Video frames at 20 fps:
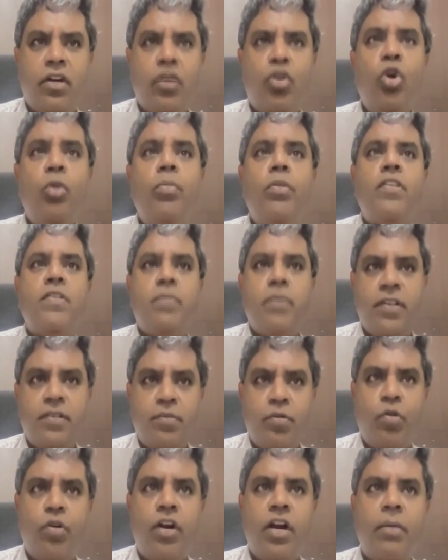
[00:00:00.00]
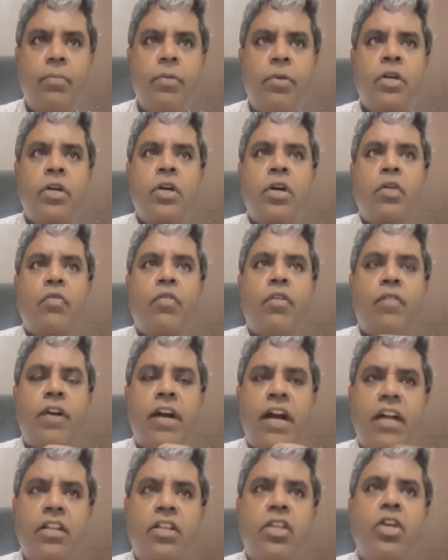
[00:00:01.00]
a human space program, we have
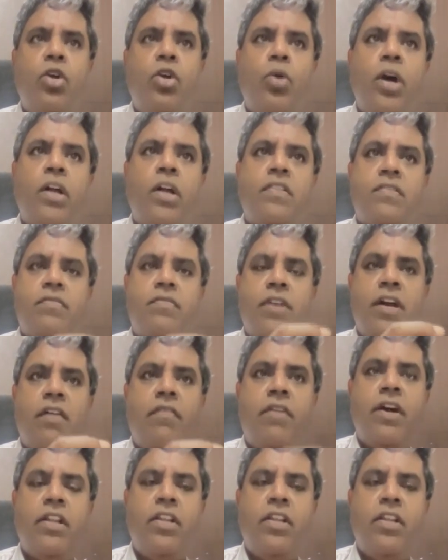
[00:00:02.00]
had the US, we have